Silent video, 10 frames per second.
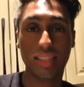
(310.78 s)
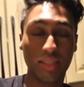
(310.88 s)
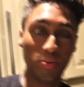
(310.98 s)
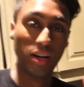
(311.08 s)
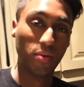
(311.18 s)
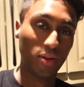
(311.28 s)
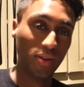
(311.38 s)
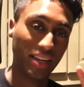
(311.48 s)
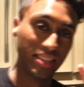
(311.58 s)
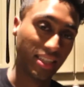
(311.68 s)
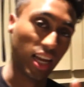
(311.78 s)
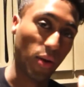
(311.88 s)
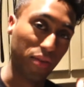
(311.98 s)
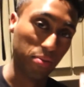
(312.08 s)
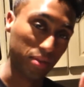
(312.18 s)
this is what I want you guys to take
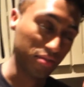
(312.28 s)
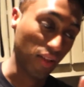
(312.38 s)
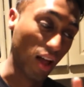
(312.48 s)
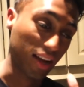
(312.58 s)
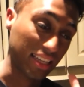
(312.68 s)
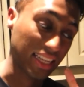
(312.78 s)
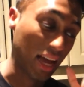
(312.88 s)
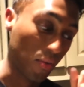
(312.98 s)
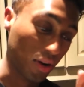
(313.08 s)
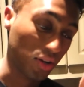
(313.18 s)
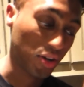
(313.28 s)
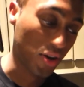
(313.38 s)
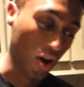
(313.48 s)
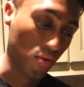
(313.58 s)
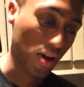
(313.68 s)
away from this vlog, is that I want you to
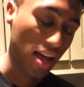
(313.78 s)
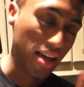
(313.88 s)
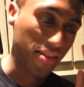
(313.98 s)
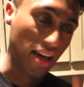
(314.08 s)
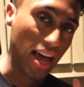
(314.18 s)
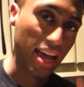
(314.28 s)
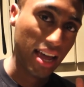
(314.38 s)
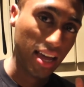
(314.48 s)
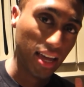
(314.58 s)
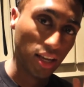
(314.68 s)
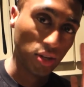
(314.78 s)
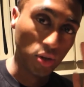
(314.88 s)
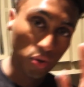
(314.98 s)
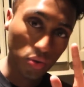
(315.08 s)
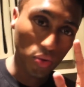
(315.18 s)
know that
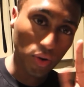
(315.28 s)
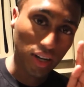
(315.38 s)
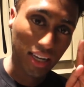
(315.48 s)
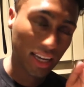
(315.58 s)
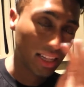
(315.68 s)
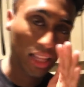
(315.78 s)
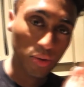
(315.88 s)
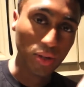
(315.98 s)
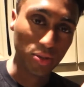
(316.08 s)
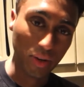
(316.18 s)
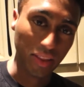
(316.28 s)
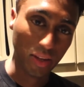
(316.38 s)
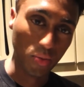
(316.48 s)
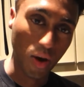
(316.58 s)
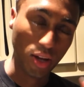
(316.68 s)
you can literally do
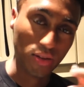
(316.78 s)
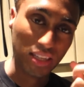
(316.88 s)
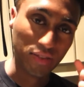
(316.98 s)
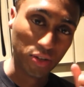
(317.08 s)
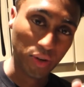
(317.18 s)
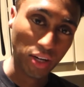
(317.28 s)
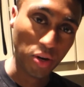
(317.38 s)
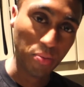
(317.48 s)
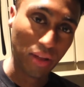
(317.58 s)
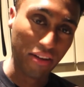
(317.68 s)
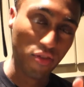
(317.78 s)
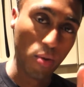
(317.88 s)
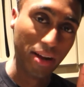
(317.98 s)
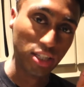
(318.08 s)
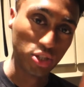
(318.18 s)
anything you want. You just have to create your own
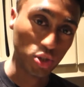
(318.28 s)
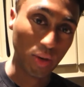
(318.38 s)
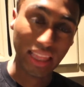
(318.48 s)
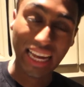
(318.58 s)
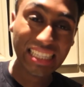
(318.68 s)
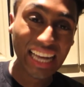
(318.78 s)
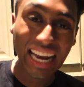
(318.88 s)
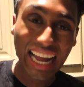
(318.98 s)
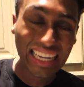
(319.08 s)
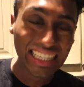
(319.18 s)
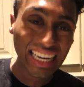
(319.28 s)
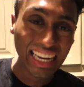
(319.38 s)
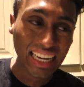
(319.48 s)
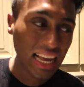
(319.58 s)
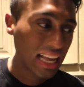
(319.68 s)
platform and just do it. Like Side
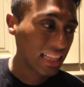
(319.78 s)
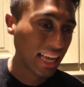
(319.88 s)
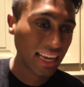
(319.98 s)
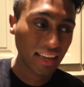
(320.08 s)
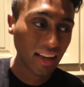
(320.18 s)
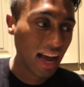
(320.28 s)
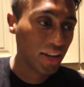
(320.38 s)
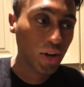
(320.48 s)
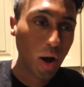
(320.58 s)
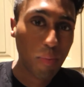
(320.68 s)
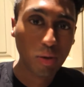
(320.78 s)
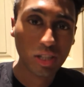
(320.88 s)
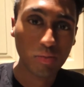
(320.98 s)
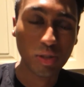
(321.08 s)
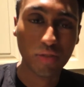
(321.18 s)
did, like, you know, I
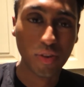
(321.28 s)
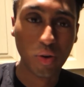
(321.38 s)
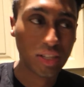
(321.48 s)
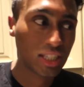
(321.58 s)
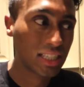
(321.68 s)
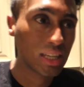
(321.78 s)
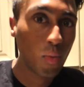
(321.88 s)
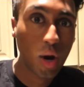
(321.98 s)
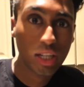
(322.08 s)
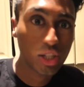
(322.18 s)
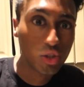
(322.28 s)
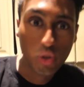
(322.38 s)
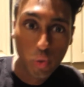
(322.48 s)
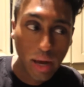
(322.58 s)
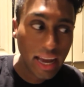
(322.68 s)
posted a music video just because I wanted to
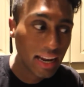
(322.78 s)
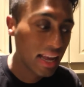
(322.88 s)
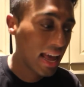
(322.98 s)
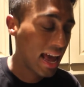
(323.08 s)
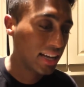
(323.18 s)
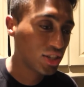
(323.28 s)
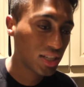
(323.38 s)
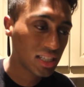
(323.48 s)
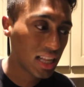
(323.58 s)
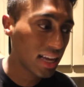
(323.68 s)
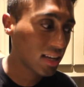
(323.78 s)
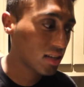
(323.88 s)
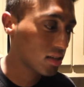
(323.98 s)
do it. And just like,